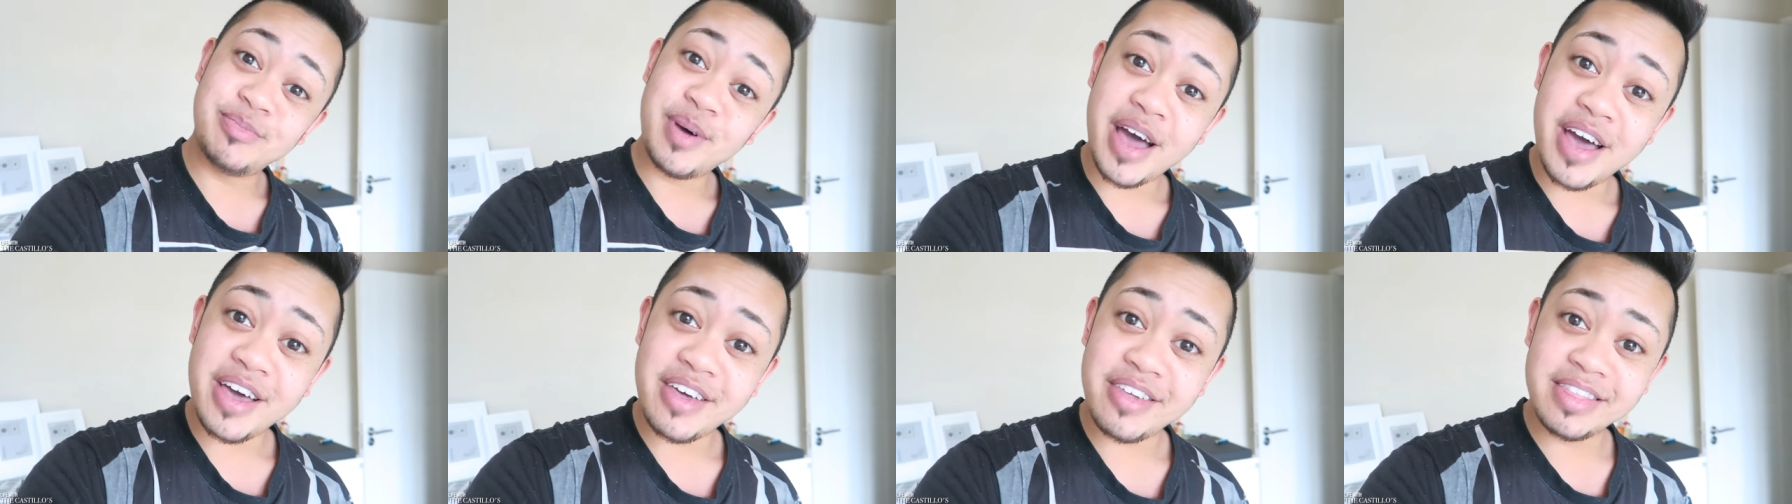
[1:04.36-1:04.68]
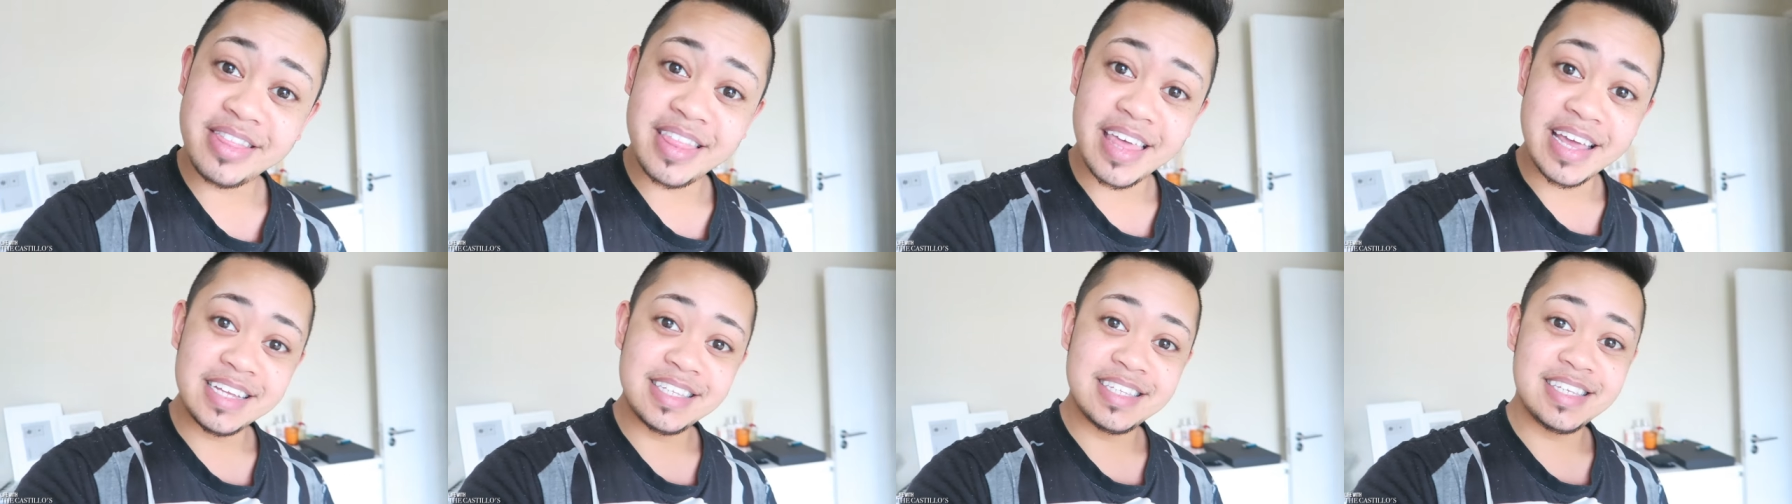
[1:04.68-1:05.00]

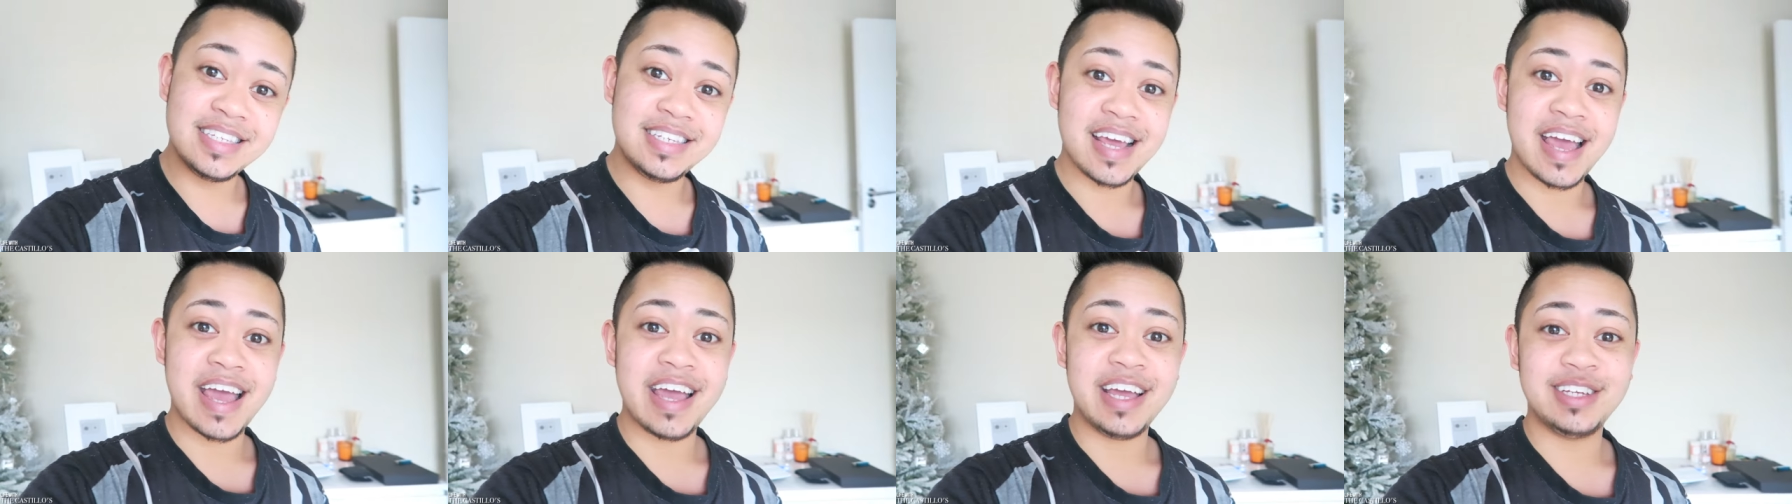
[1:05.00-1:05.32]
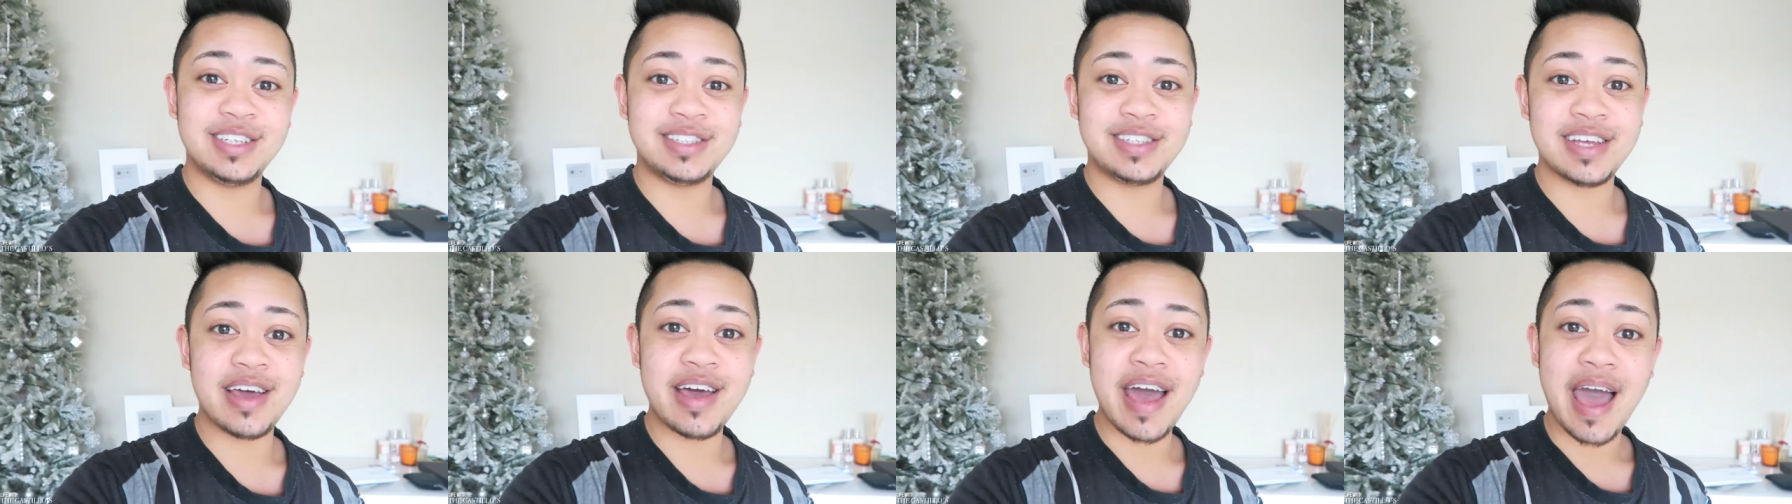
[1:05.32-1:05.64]
birthday
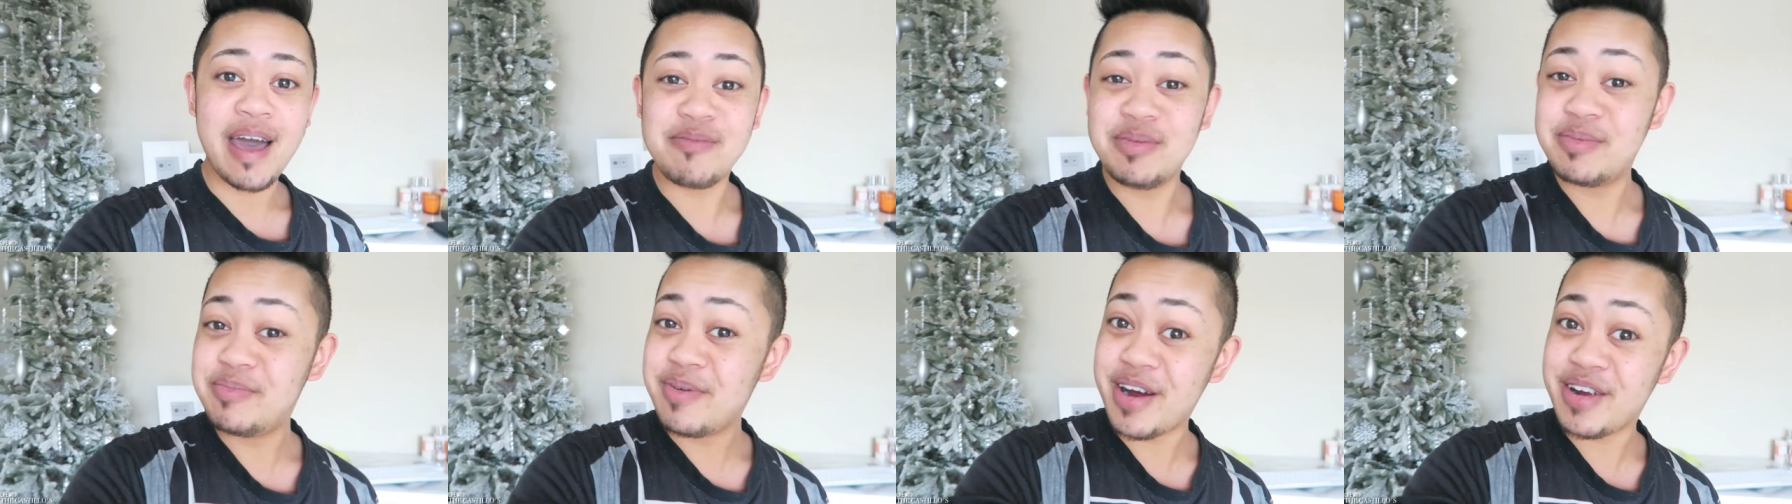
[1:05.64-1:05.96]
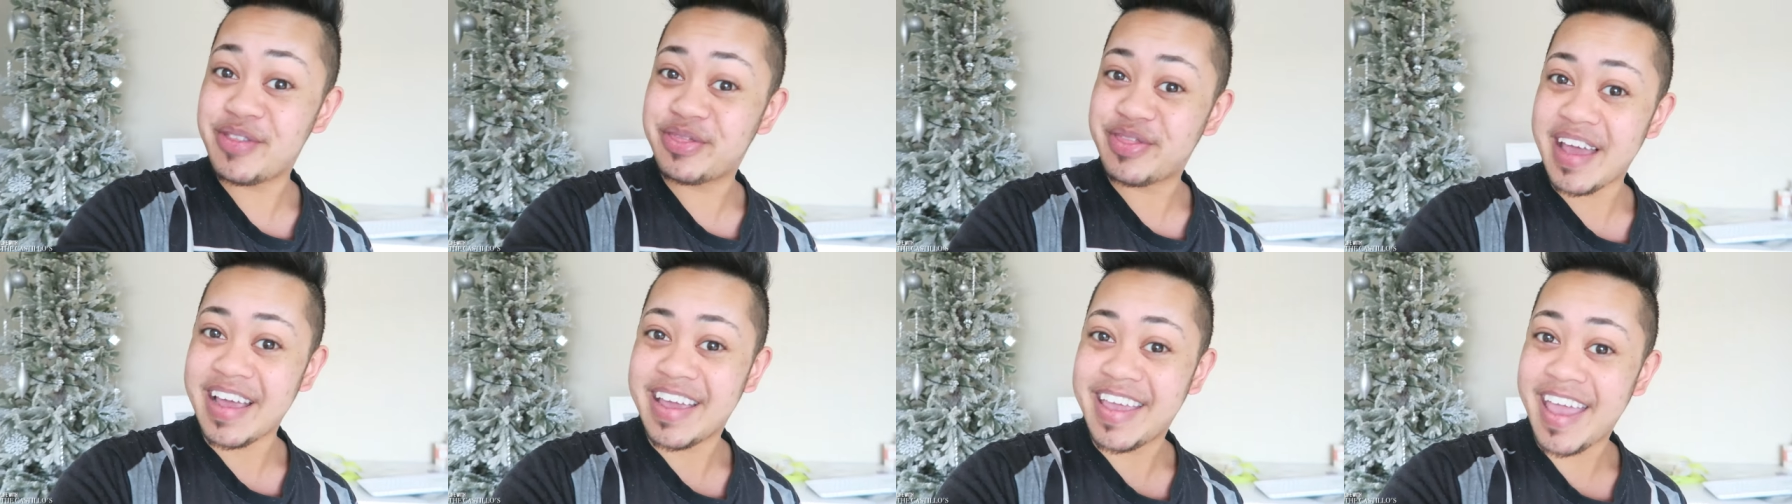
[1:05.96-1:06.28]
today, so happy
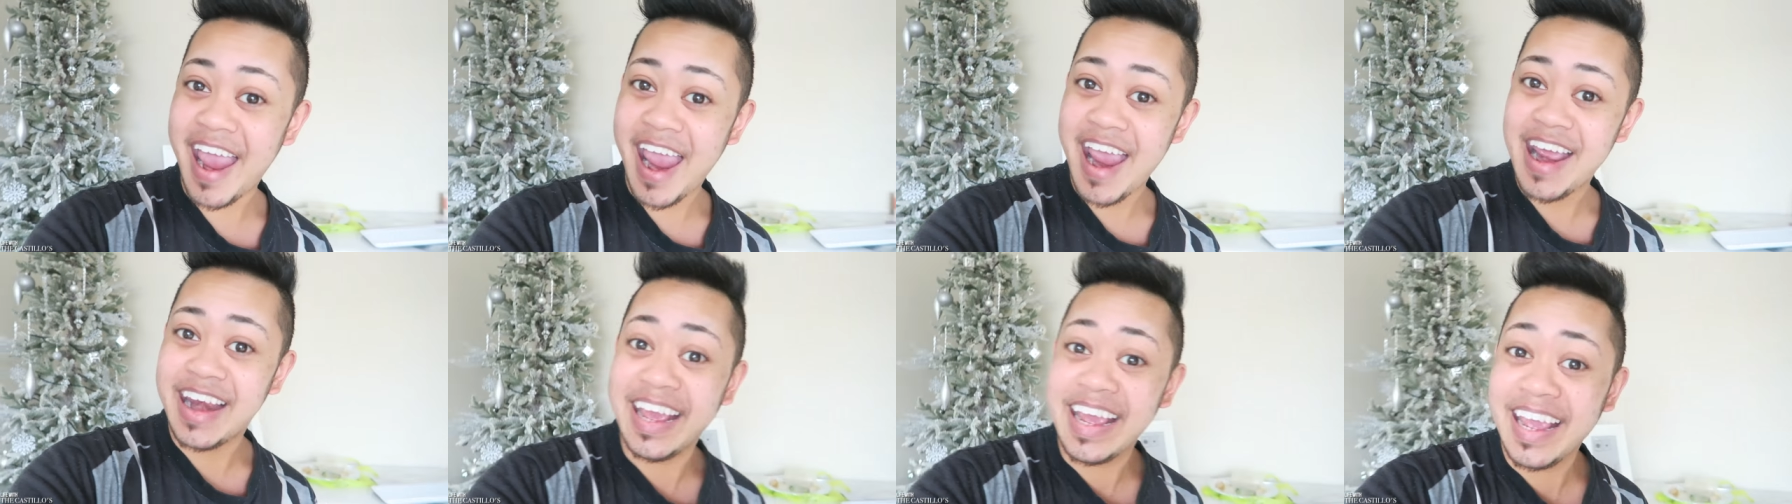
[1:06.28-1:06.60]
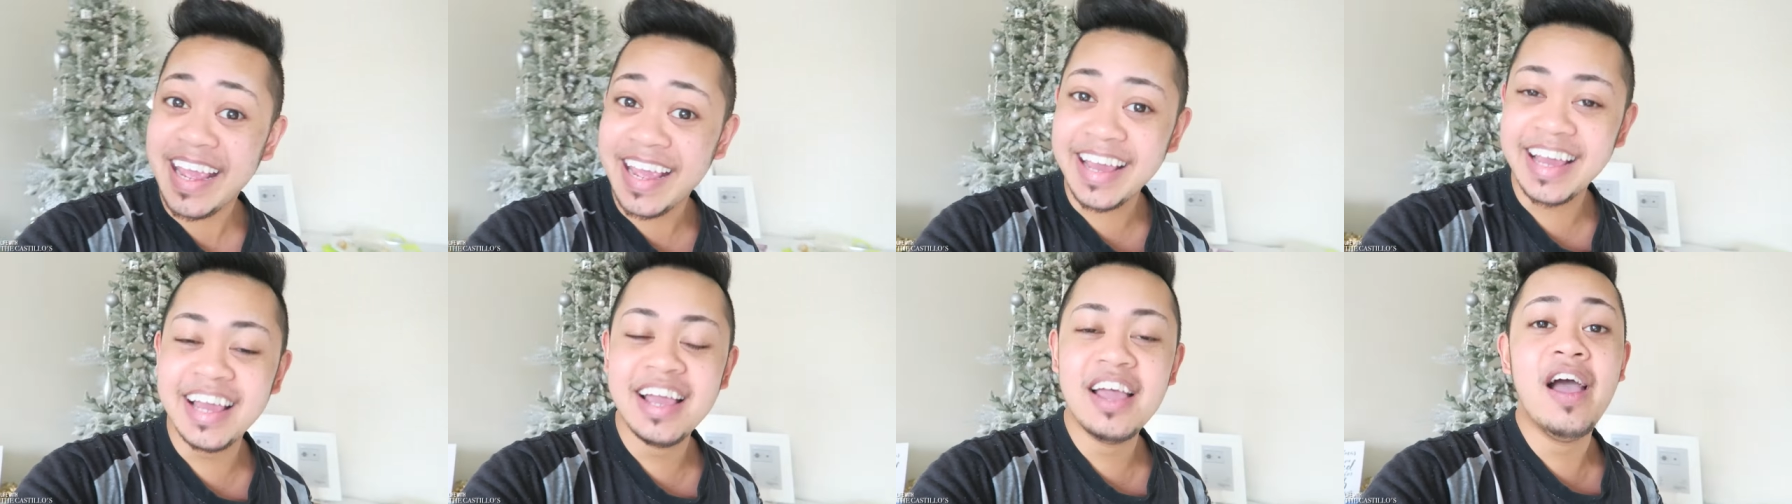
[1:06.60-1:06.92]
birthday,
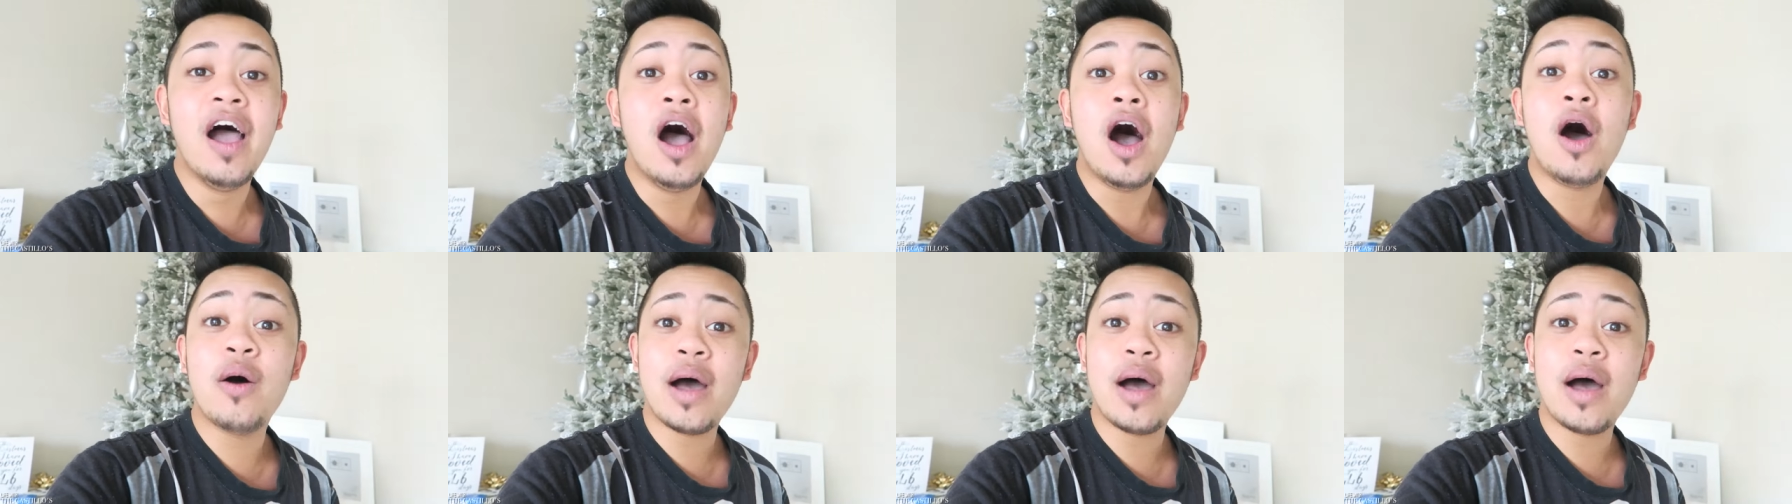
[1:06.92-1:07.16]
Katie!